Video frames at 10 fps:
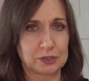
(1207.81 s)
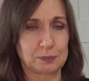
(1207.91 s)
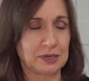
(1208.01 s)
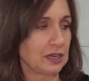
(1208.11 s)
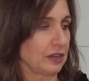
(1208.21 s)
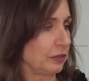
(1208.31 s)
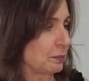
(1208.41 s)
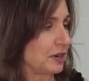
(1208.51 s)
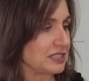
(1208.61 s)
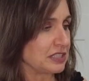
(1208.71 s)
but depending on the
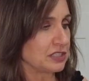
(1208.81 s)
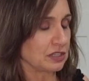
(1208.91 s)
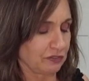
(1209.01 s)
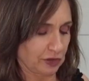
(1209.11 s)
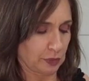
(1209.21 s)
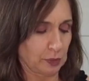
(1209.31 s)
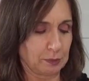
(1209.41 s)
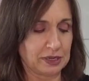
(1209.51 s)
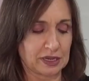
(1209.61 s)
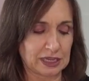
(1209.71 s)
price, this could very well
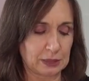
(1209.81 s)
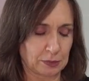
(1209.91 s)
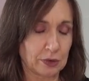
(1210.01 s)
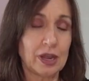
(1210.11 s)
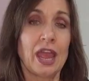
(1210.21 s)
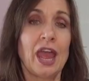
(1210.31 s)
be a keeper.